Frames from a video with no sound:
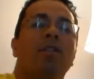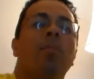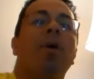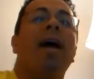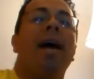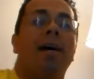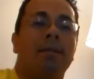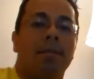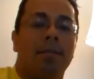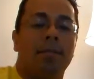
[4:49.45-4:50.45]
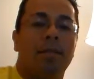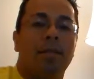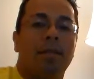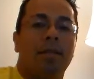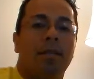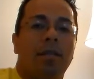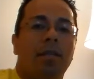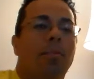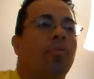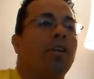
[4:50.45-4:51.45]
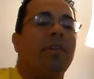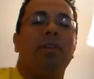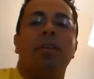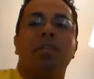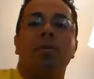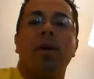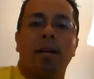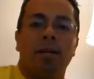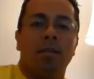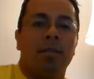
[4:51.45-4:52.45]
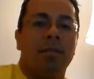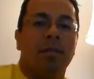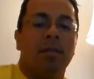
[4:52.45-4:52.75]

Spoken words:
surpass, your previous records.